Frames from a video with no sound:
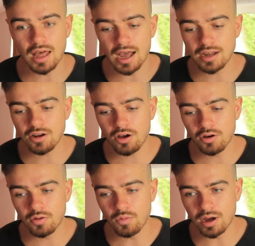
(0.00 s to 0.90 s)
I
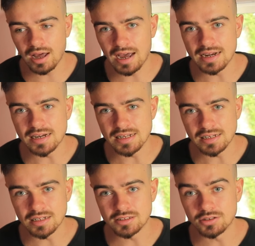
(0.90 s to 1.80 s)
know what I
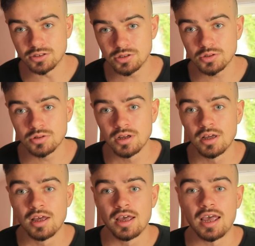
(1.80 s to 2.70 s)
needed to do,
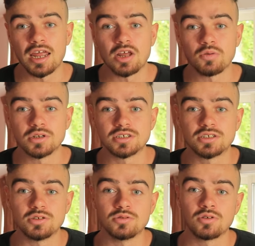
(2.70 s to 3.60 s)
and it was
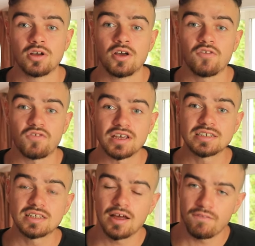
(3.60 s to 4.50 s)
to
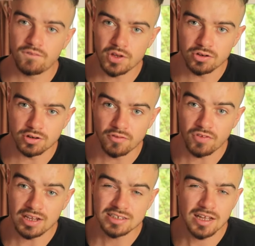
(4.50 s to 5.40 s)
face that fear,
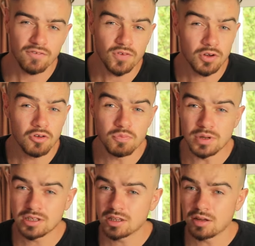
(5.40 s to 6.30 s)
face that fear of
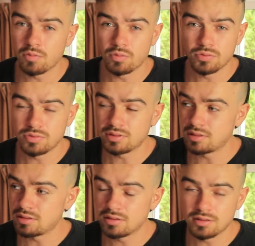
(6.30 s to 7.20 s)
being the,
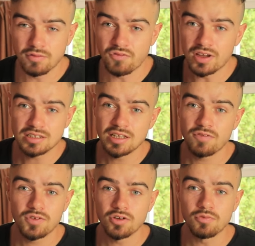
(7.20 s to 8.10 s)
face that
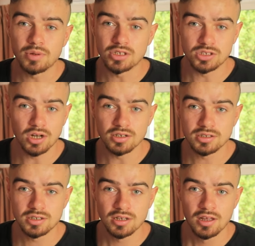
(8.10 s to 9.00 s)
fear of being
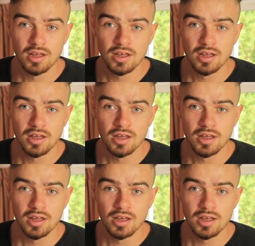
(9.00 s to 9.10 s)
judged,